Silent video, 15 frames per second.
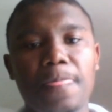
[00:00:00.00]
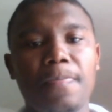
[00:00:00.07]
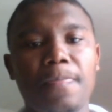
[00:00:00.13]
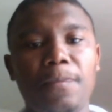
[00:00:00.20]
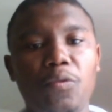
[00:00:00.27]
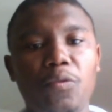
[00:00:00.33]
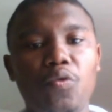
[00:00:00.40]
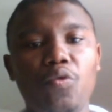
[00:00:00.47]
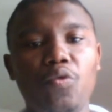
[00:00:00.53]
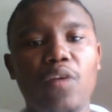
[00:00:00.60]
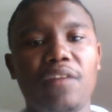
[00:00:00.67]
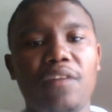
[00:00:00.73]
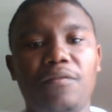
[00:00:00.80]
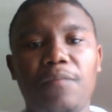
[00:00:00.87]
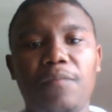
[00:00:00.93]
You
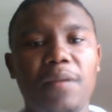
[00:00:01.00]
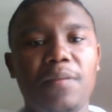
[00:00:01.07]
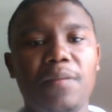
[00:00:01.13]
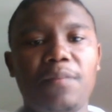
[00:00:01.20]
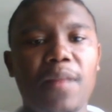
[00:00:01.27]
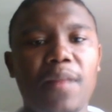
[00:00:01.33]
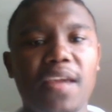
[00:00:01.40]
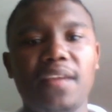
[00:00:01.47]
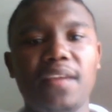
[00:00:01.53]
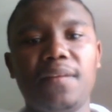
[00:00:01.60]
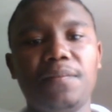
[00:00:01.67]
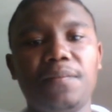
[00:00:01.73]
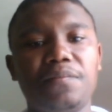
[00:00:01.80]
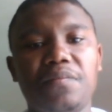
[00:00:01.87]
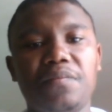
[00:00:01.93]
have maybe played
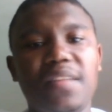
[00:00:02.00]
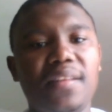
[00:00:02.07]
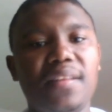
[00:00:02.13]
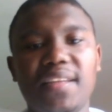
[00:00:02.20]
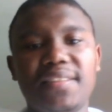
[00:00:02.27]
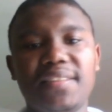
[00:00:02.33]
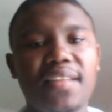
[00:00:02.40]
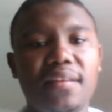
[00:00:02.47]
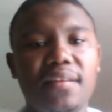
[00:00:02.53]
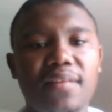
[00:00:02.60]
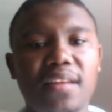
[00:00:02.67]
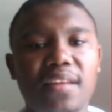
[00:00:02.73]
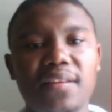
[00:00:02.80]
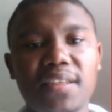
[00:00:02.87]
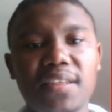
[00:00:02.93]
less than
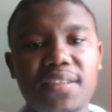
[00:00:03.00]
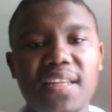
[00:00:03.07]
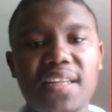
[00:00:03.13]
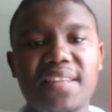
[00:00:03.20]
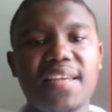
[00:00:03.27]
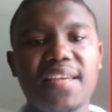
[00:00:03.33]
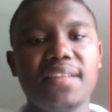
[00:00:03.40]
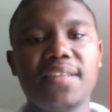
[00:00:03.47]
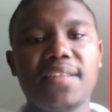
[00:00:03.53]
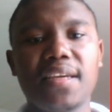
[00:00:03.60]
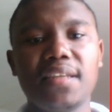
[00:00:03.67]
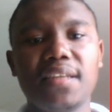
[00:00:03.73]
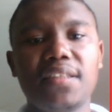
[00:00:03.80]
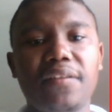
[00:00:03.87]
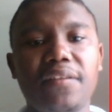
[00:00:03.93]
10
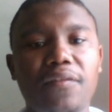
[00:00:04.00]
seconds